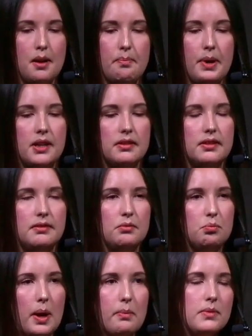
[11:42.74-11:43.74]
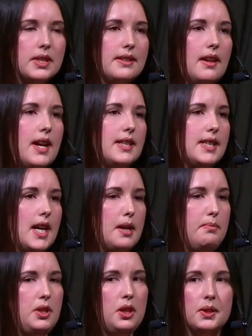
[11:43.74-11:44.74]
But when was the last
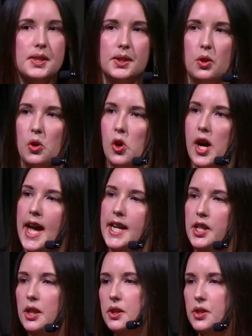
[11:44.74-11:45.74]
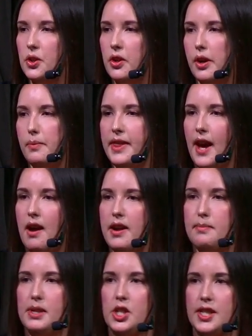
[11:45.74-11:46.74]
time you saw a news story without an
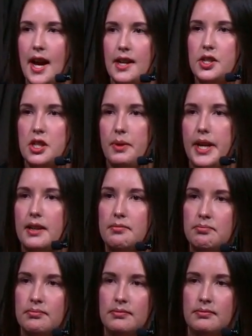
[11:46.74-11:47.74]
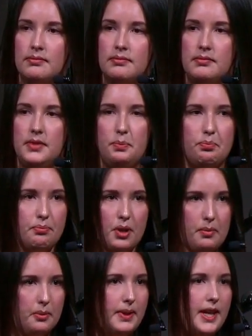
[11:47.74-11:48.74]
image attached to it? You
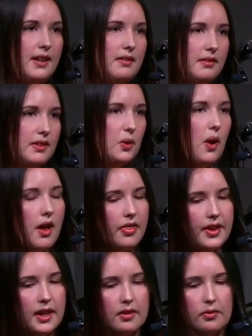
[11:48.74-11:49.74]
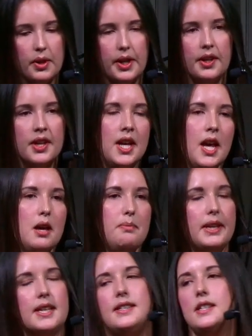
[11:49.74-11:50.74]
can't think of one
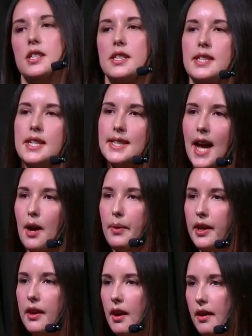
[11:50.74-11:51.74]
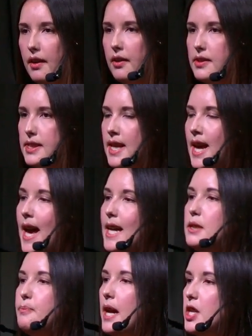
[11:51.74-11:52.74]
because it just is how it goes,
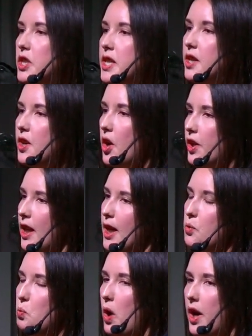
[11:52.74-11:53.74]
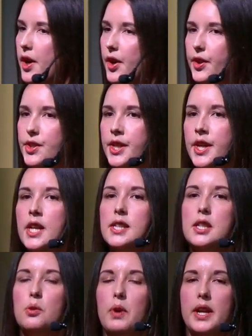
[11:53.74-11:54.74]
especially in an online world.
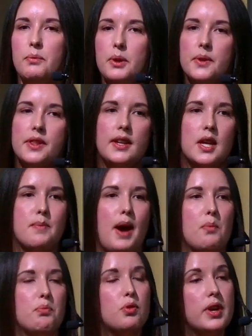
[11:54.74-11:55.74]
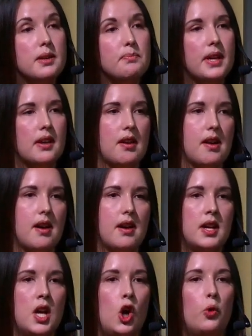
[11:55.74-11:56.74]
So when we were thinking about print PR,
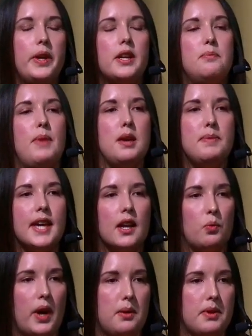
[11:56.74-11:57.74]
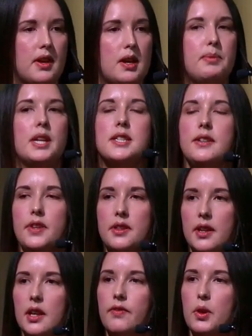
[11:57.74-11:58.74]
we could maybe get away with it because if you
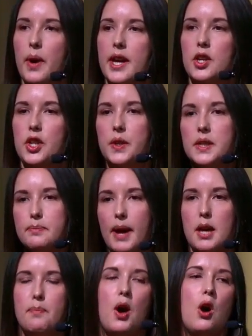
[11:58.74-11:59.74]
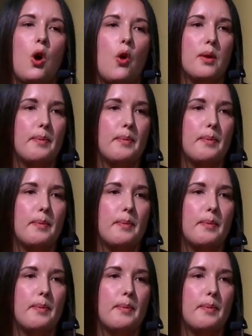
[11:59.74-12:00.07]
think of the way a newspaper or a